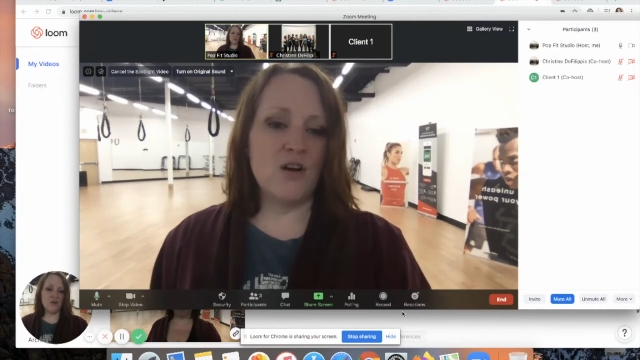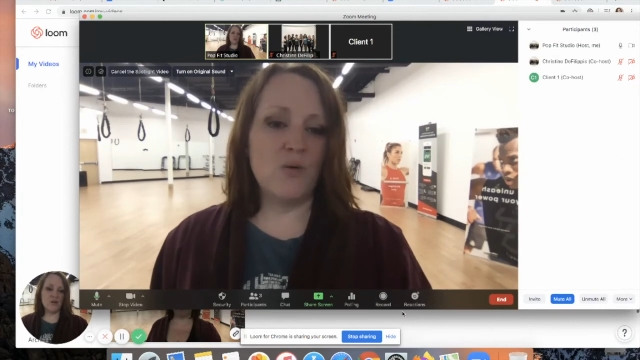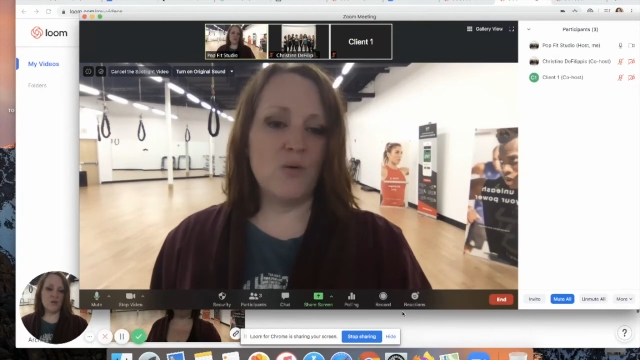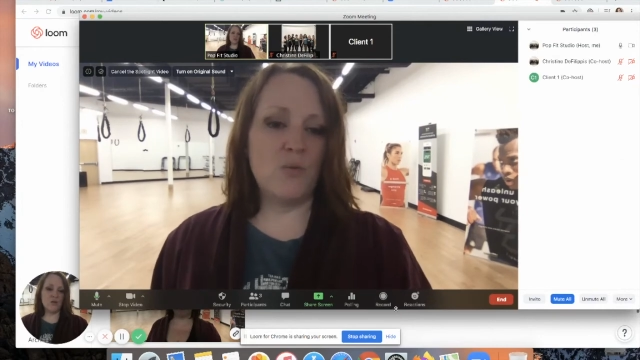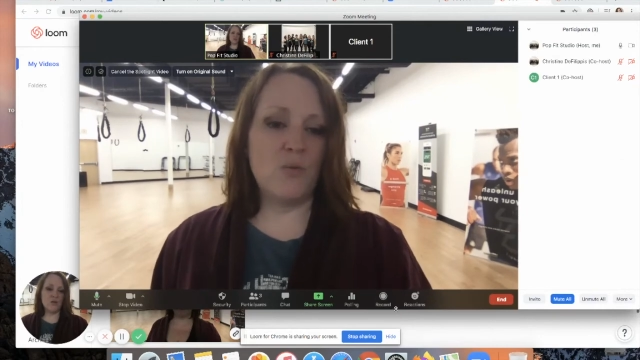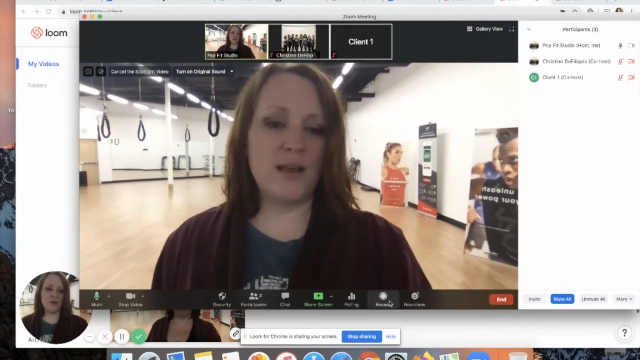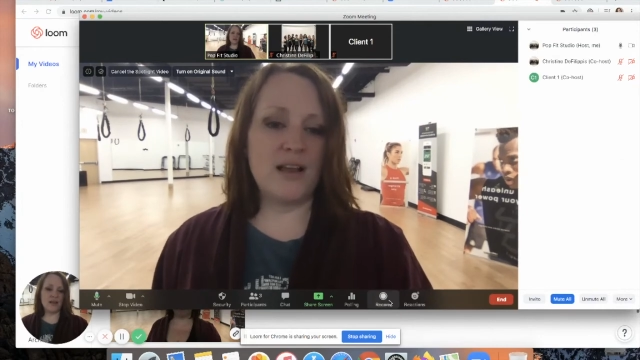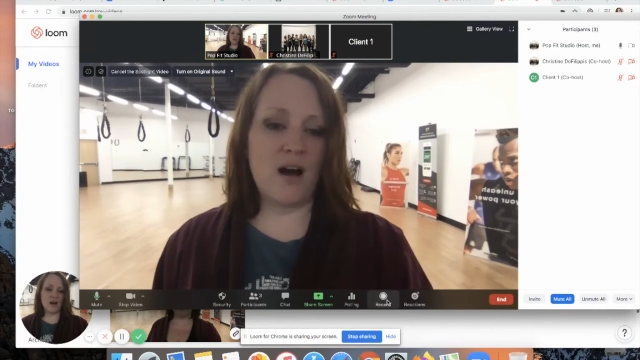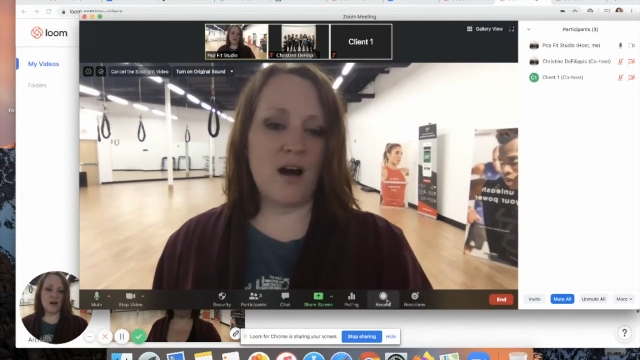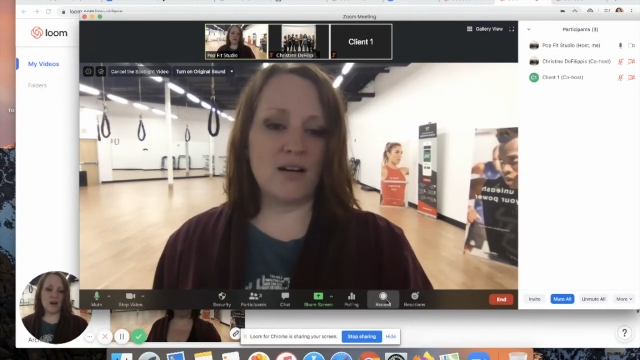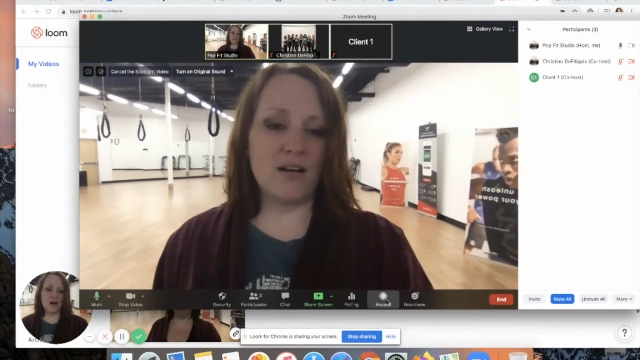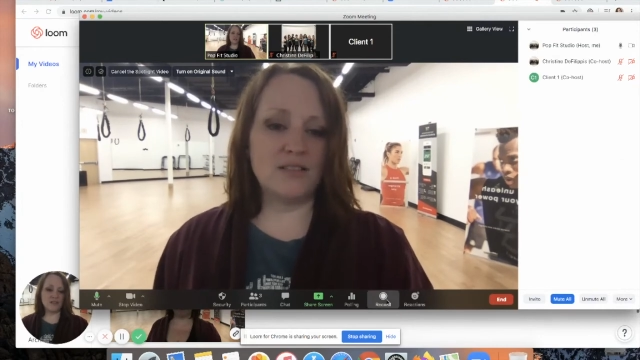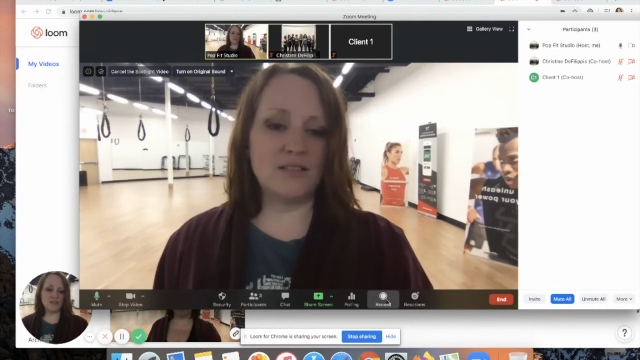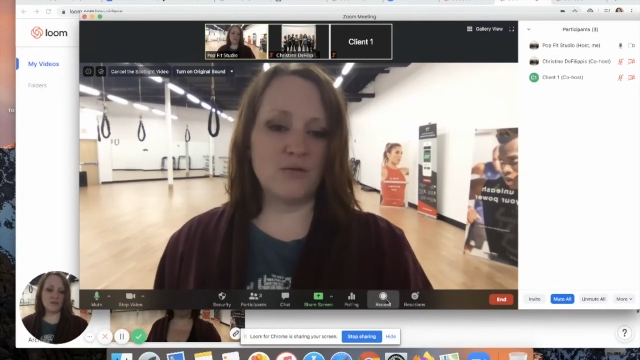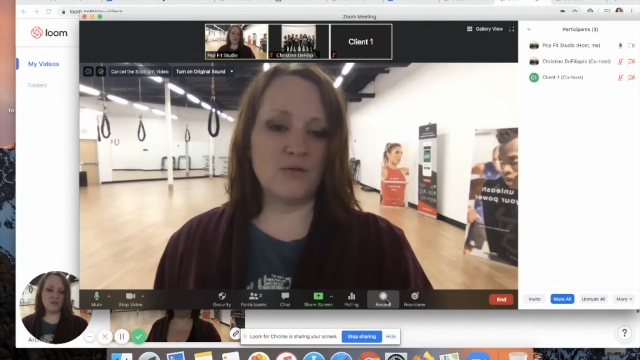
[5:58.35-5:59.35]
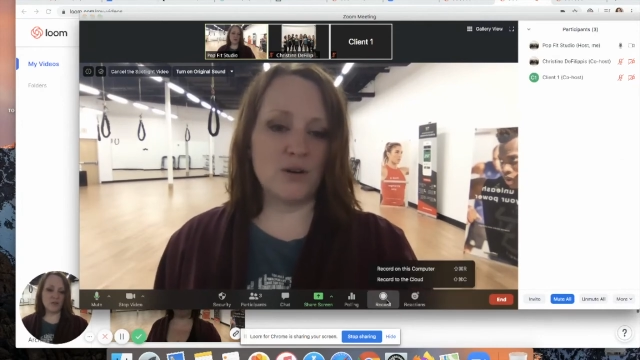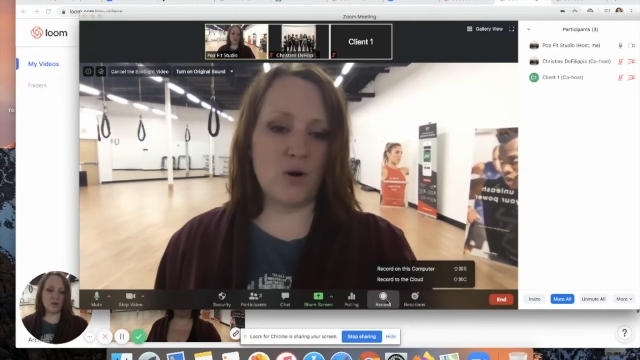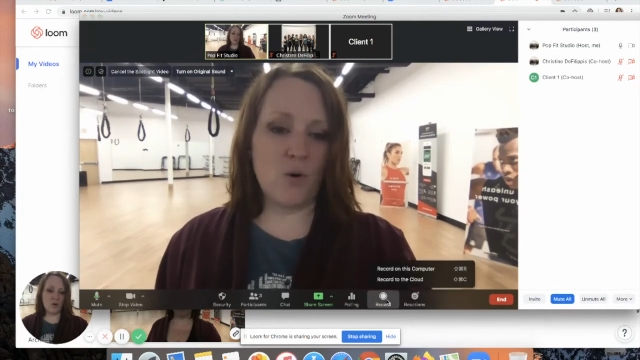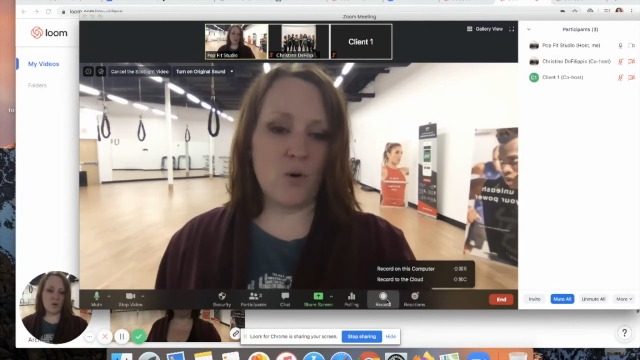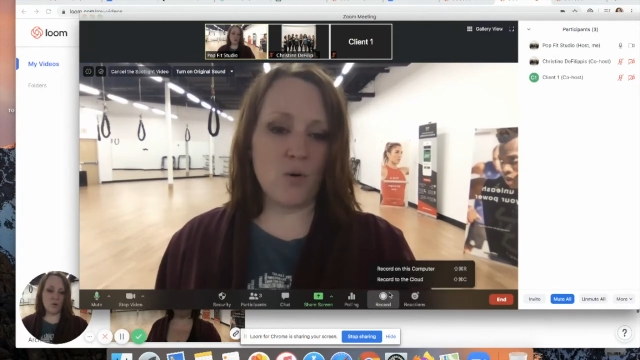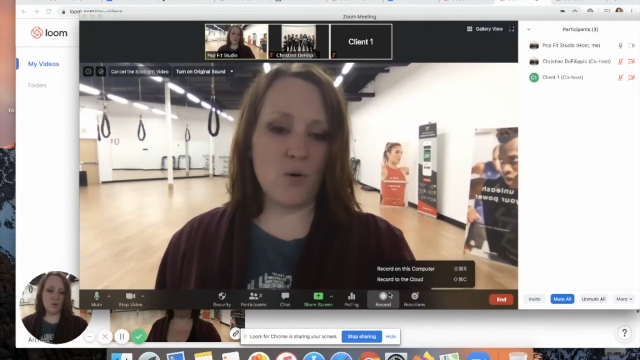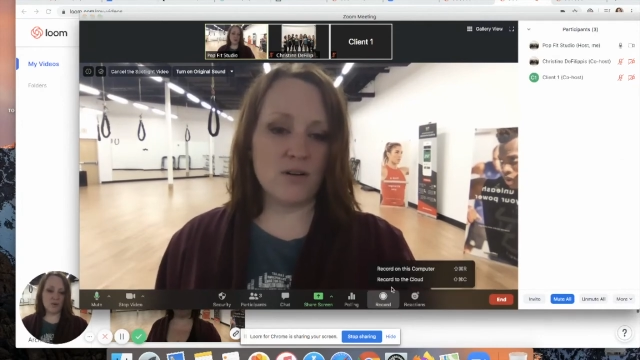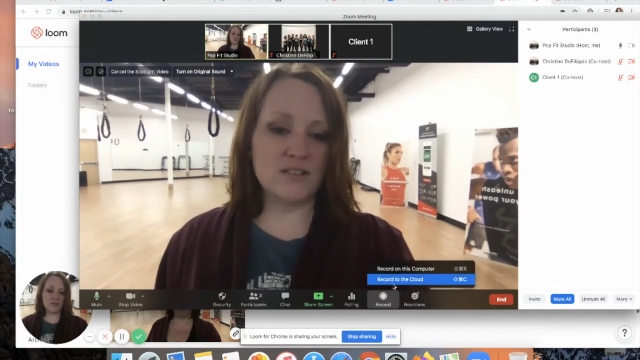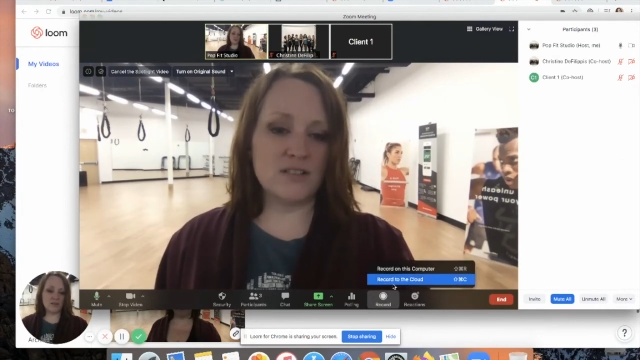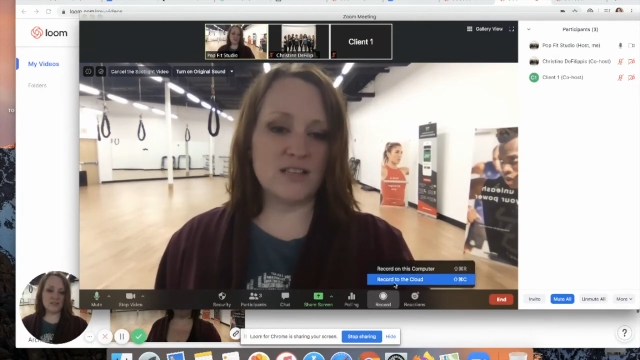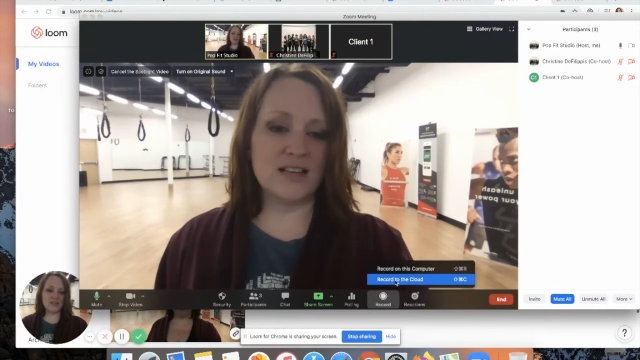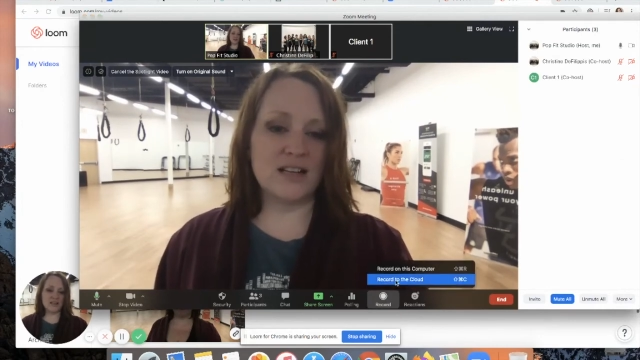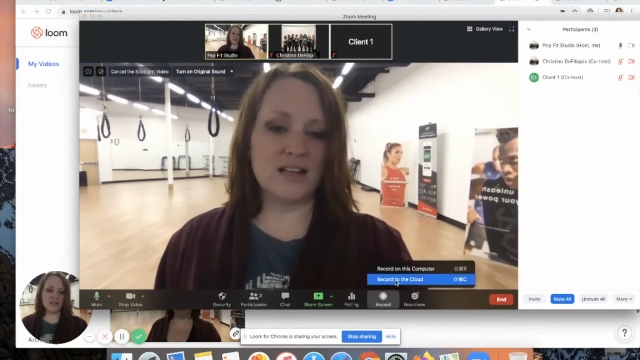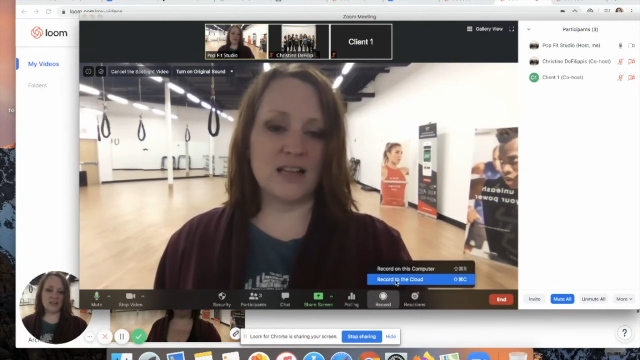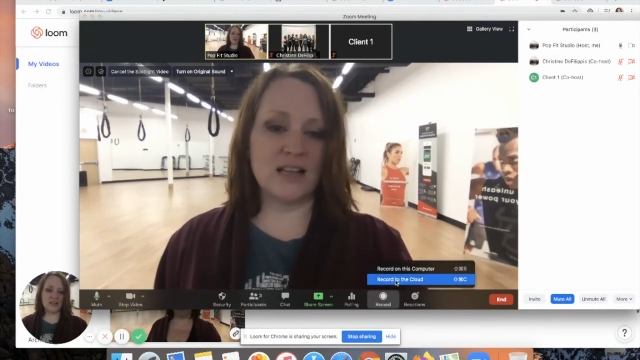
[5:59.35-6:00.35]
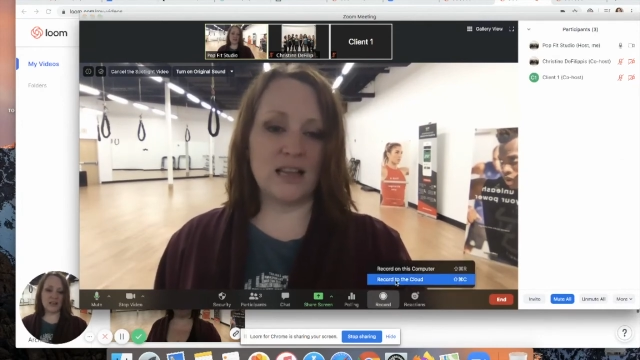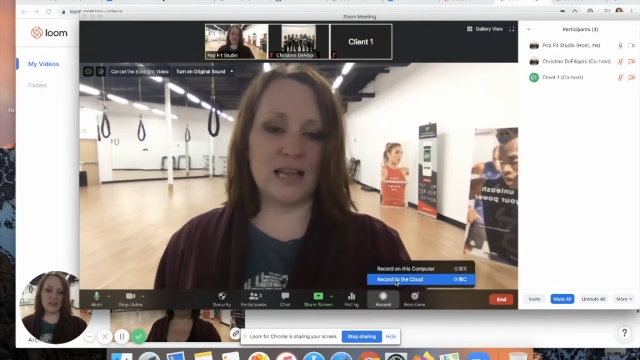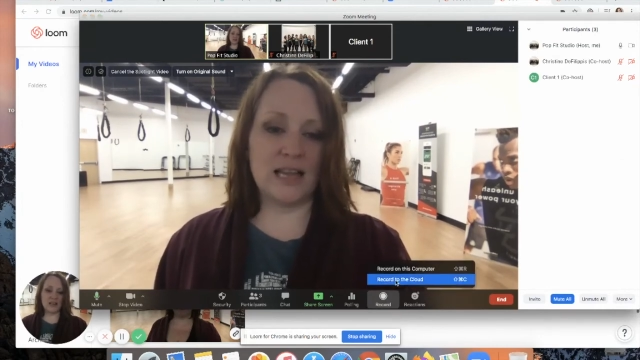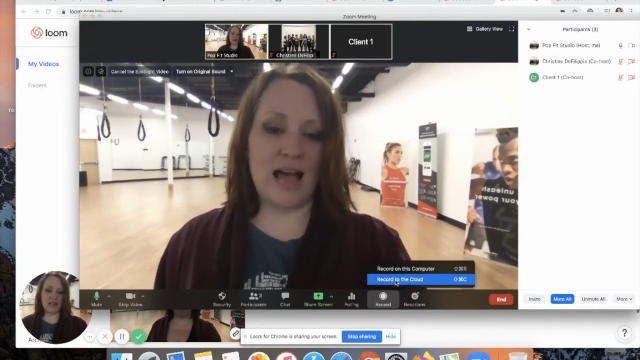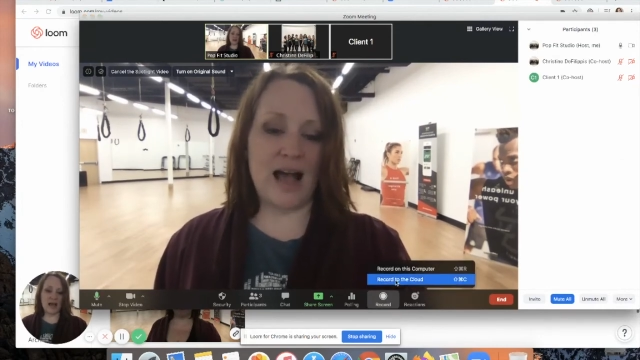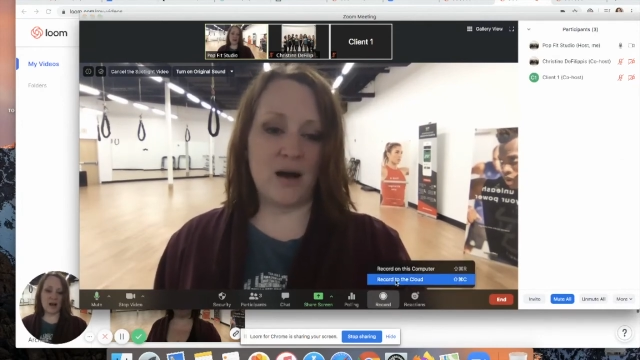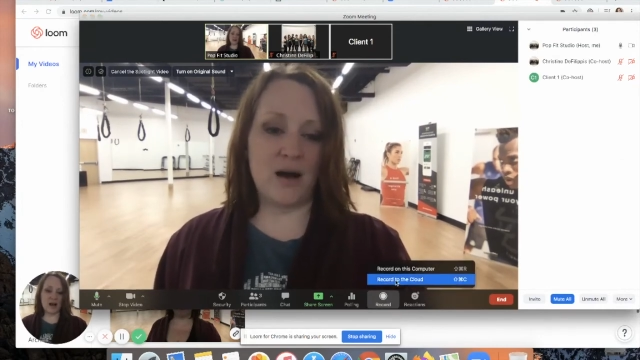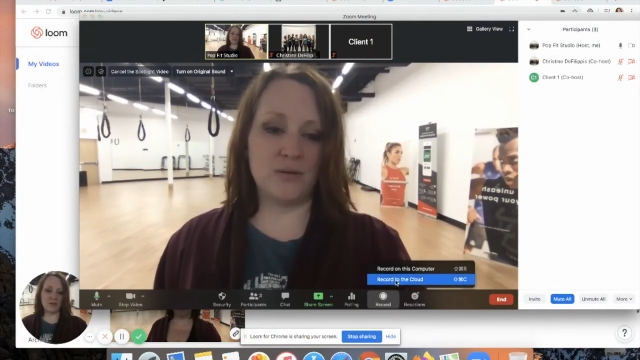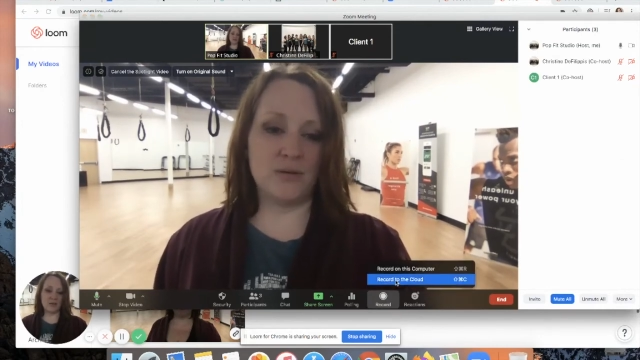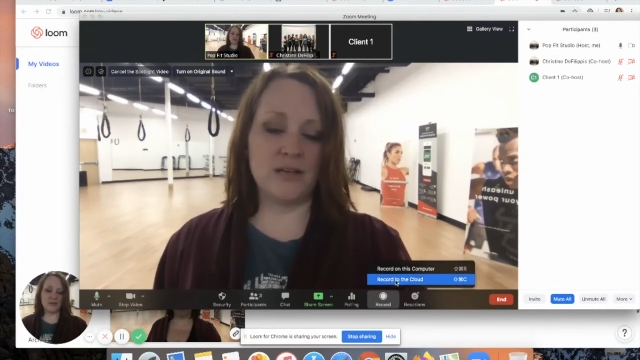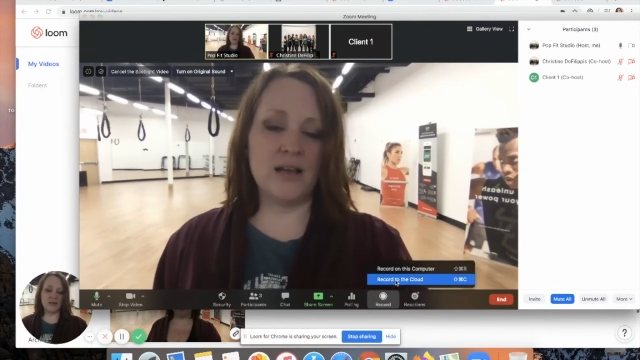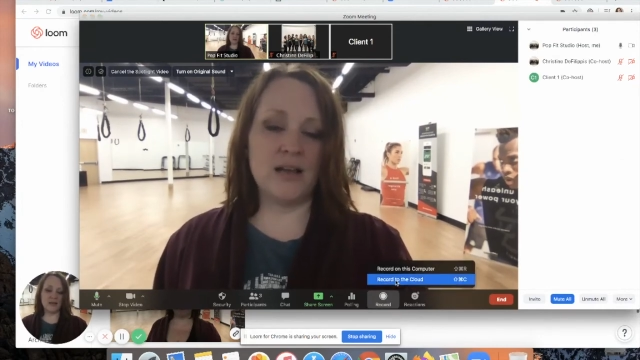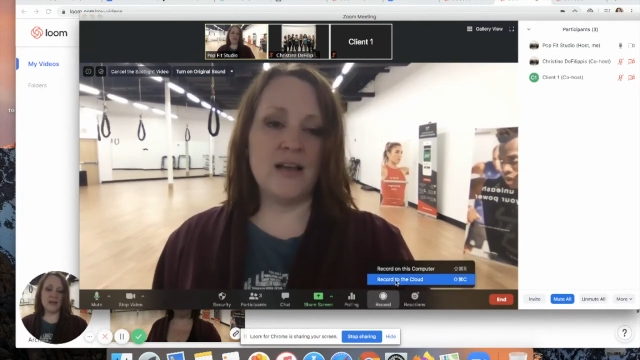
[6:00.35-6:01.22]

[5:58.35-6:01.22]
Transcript: We also record to the cloud.